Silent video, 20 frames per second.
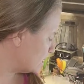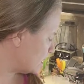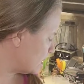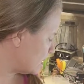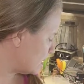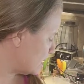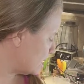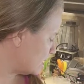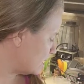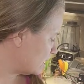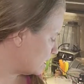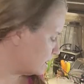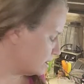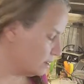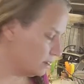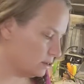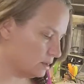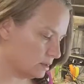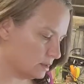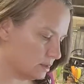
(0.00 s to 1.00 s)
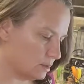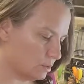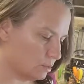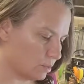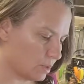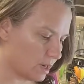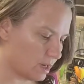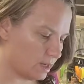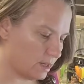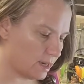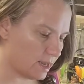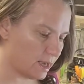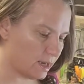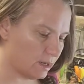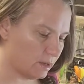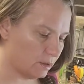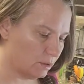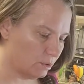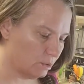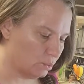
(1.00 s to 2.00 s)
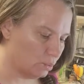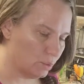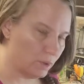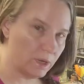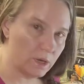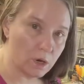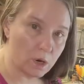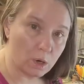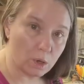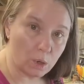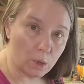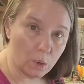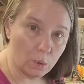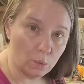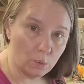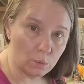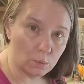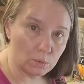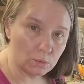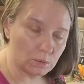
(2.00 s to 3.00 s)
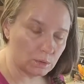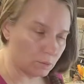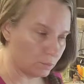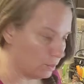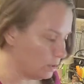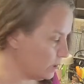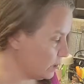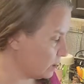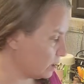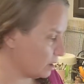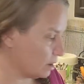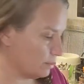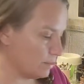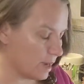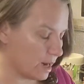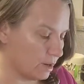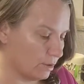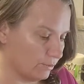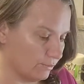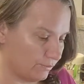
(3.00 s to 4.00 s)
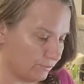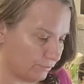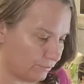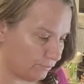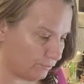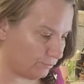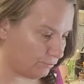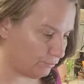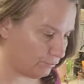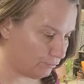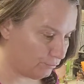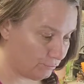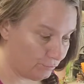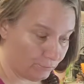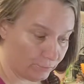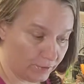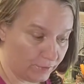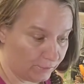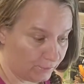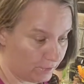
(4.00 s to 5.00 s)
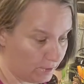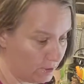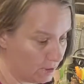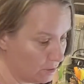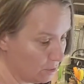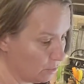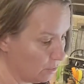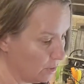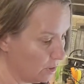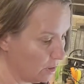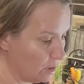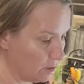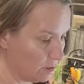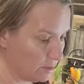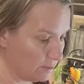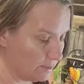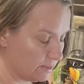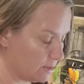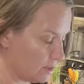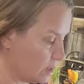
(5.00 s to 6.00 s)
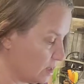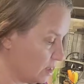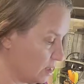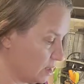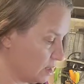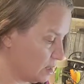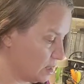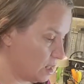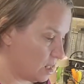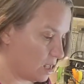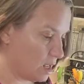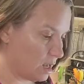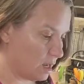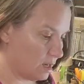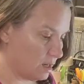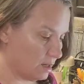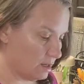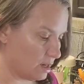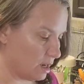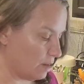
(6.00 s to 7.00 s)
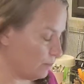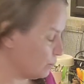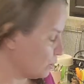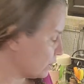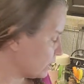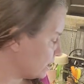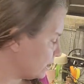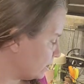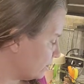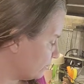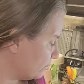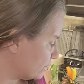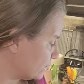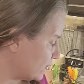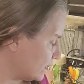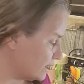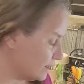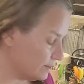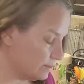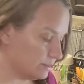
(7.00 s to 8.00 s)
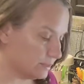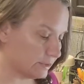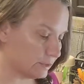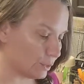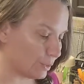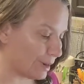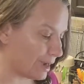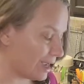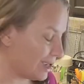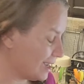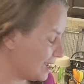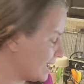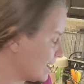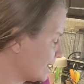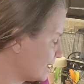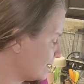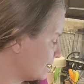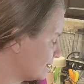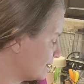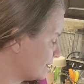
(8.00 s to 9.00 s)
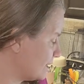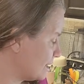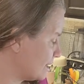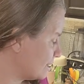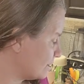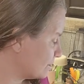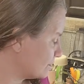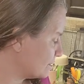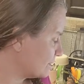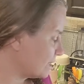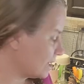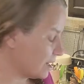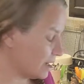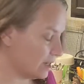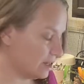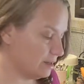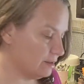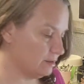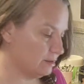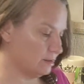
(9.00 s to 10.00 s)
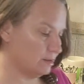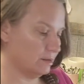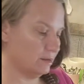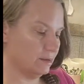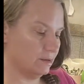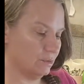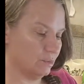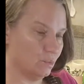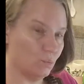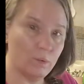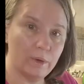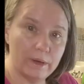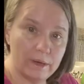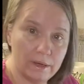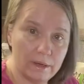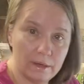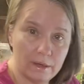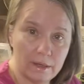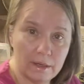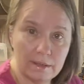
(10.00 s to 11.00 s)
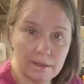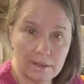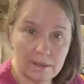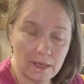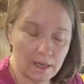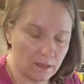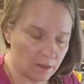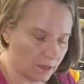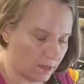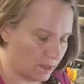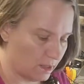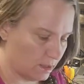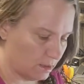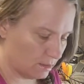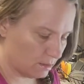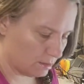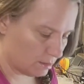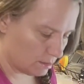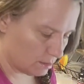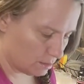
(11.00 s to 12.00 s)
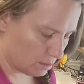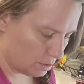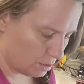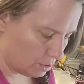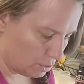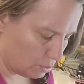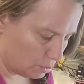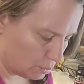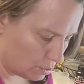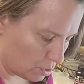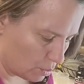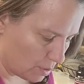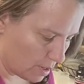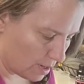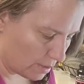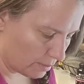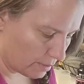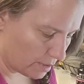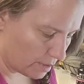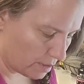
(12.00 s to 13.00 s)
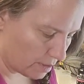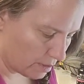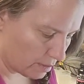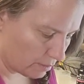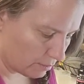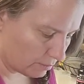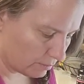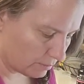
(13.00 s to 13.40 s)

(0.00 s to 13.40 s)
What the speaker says: And right now we are cold. We are about 50 degrees, and I'm working overtime, so I can't get outside when it's daylight to go out there